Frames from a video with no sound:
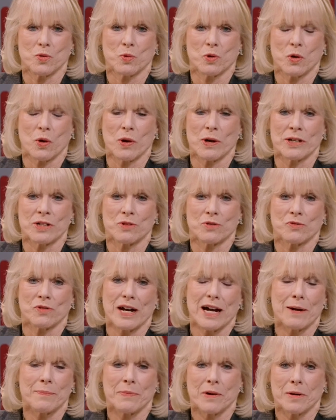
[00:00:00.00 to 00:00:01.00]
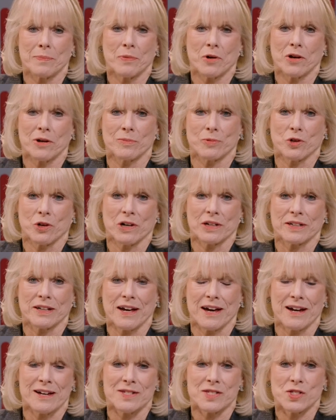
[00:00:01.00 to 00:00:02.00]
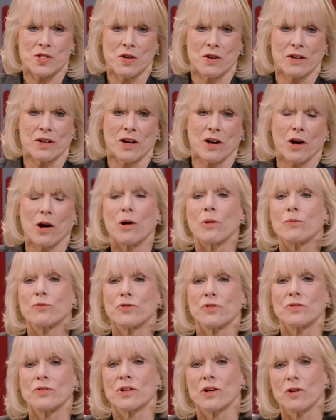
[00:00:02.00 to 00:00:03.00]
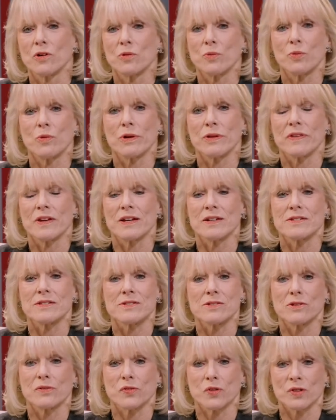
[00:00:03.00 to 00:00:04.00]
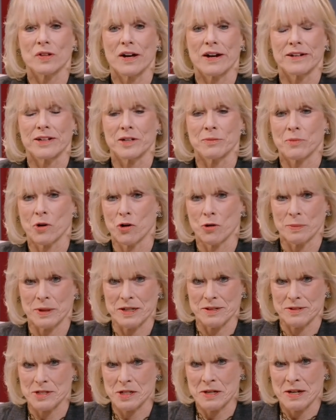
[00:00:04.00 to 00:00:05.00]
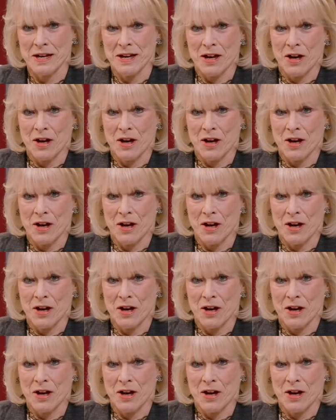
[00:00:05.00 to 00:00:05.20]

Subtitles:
we're going to wrap up our broadcast on a hopeful note with a silver lining moment.